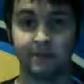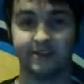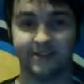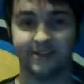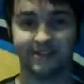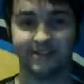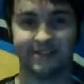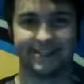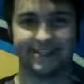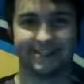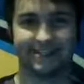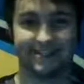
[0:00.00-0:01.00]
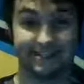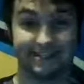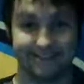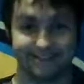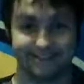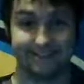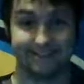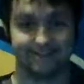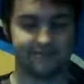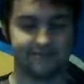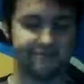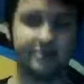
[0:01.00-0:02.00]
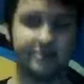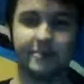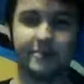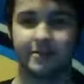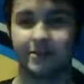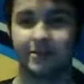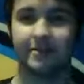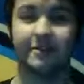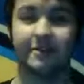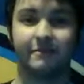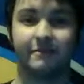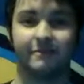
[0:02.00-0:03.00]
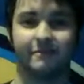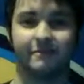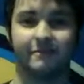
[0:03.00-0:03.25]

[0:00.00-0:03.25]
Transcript: Nothing is said.